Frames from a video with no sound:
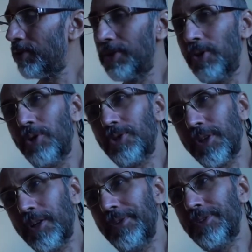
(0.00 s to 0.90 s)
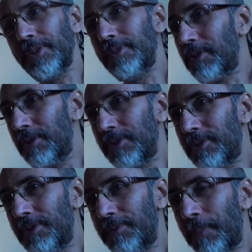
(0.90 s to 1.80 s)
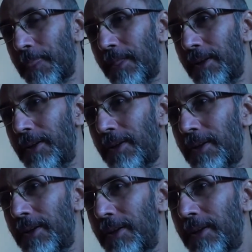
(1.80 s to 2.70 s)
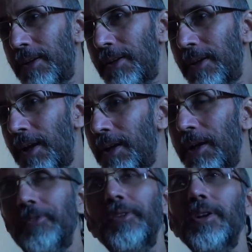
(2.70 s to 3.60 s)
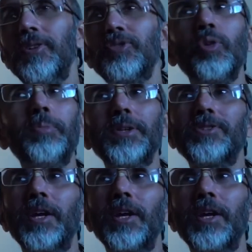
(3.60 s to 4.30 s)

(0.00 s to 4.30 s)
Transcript: with your service interest. And I feel so much